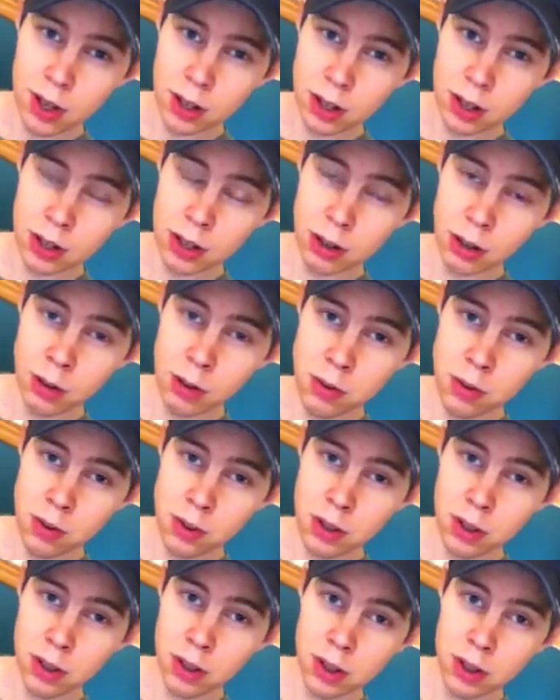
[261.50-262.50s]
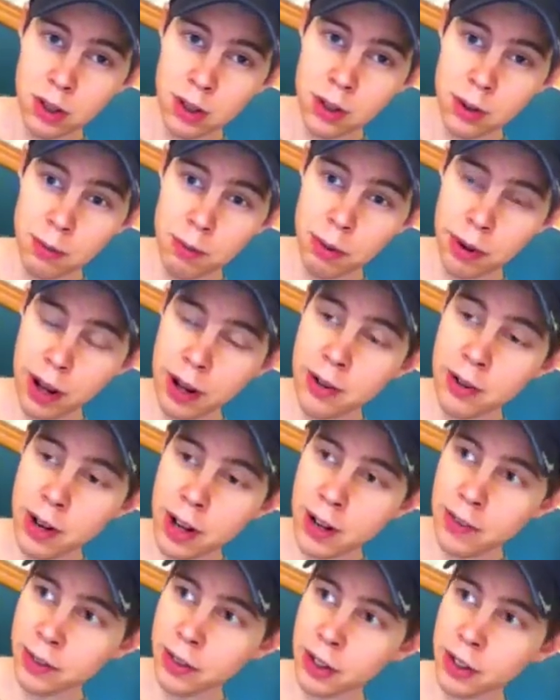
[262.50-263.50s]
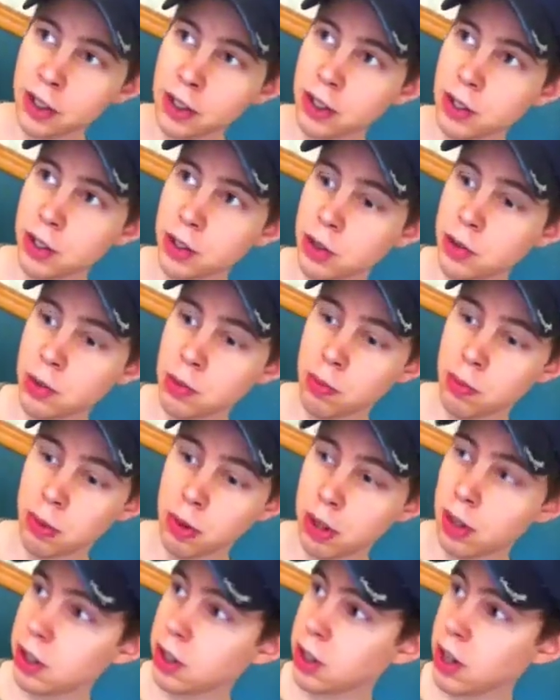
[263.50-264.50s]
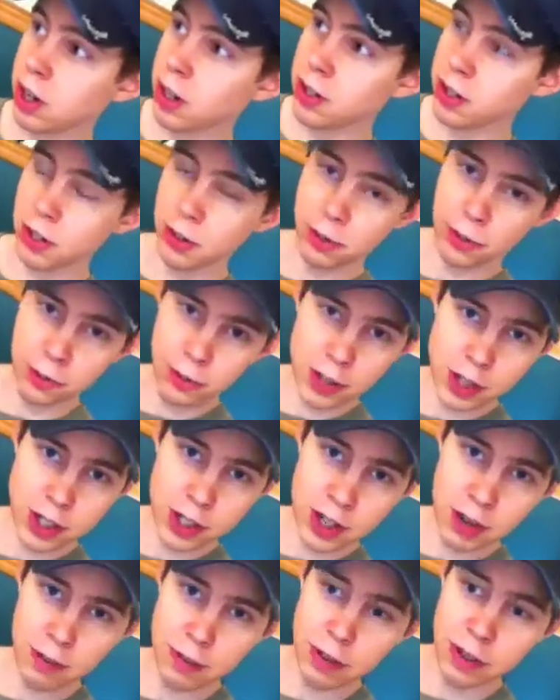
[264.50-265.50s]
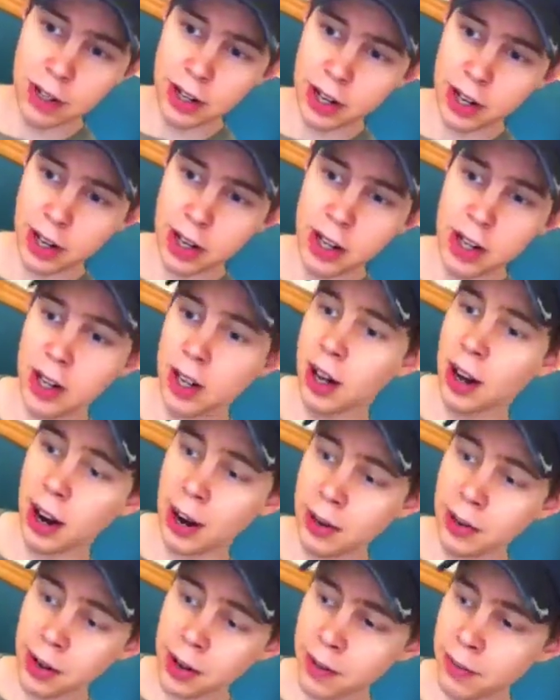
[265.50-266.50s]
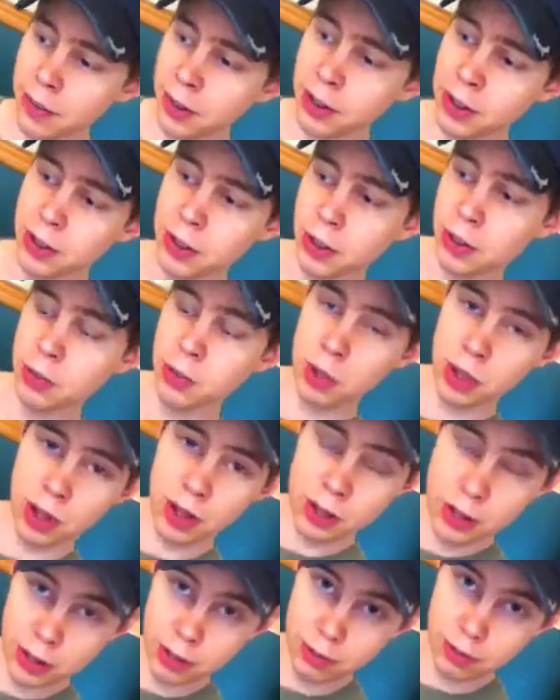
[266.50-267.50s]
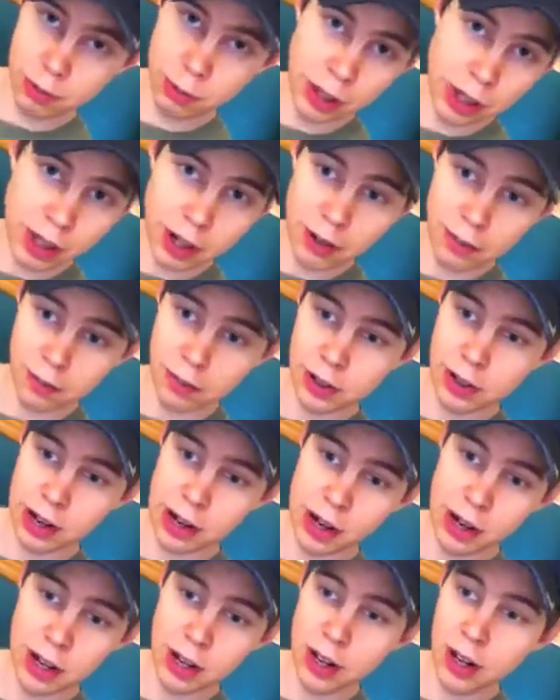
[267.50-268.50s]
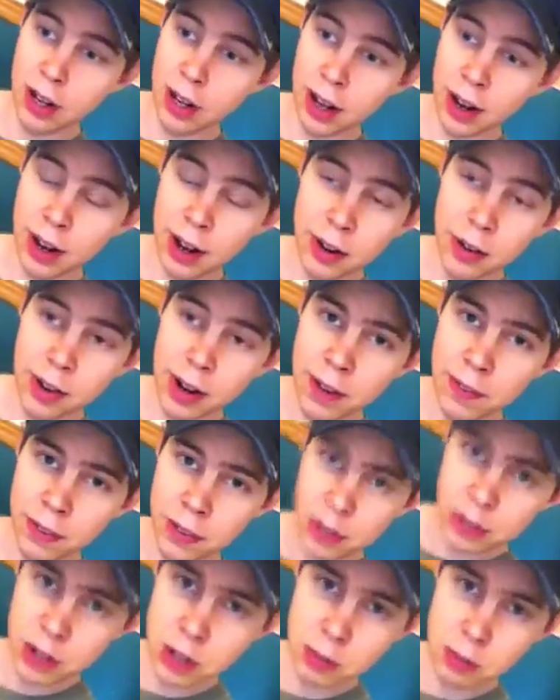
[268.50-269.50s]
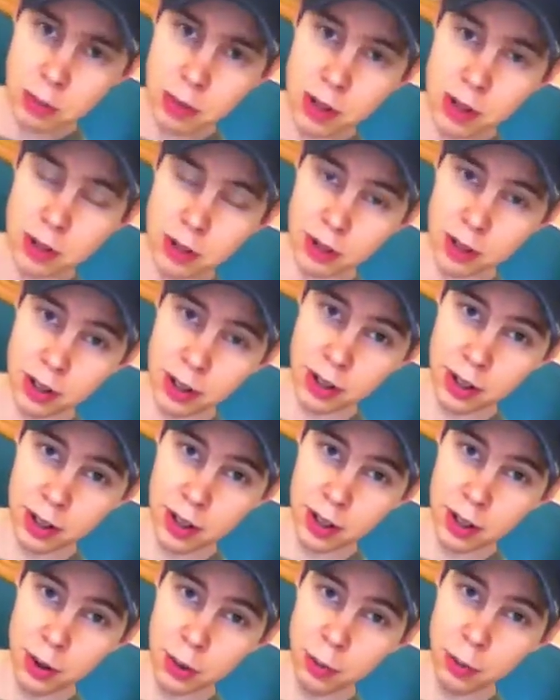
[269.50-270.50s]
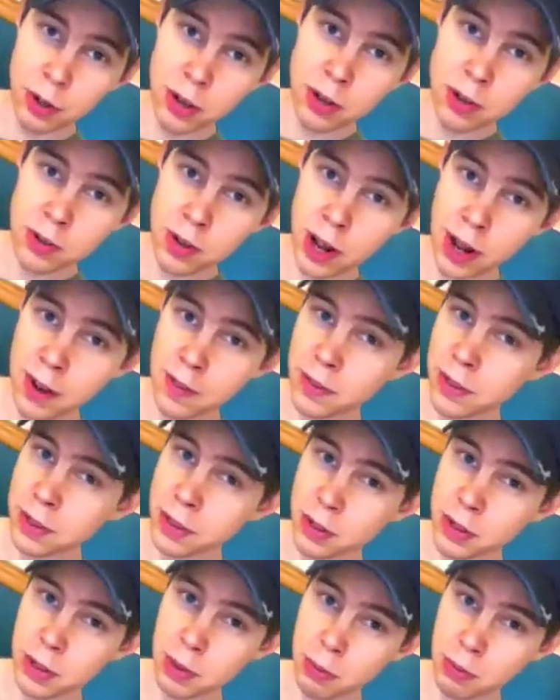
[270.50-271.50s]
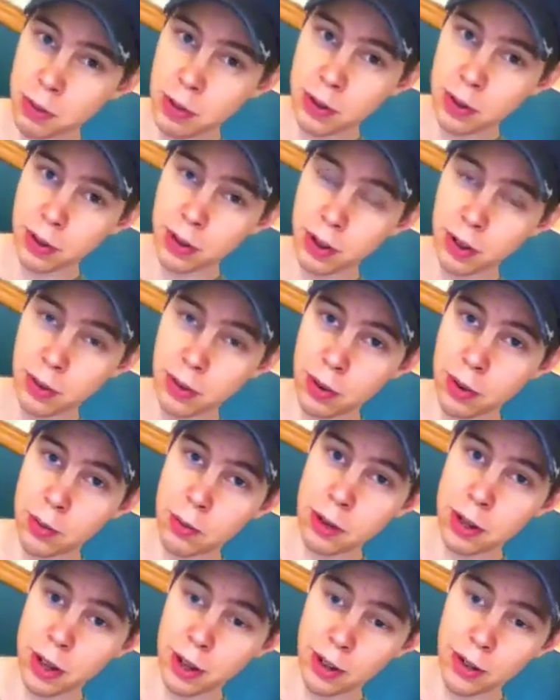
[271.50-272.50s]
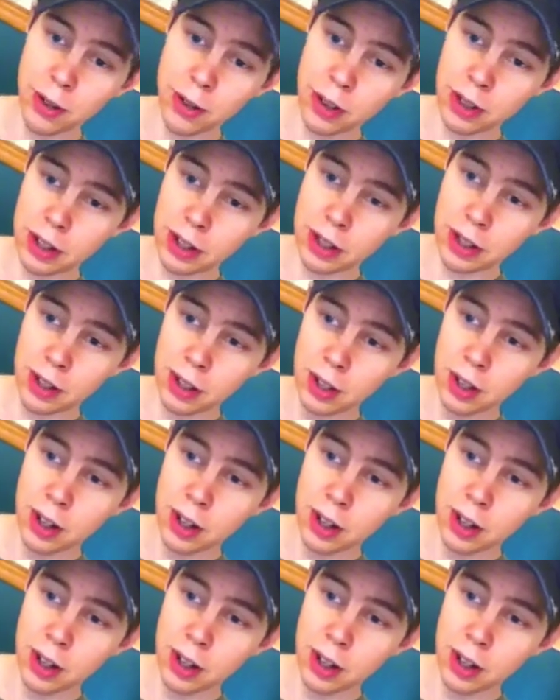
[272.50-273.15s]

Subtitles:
You know? But I don't have to consume tons of fish every day. I don't have to consume tons of meat every day. And I don't have to drink milk. We don't have to drink milk in order to be healthy.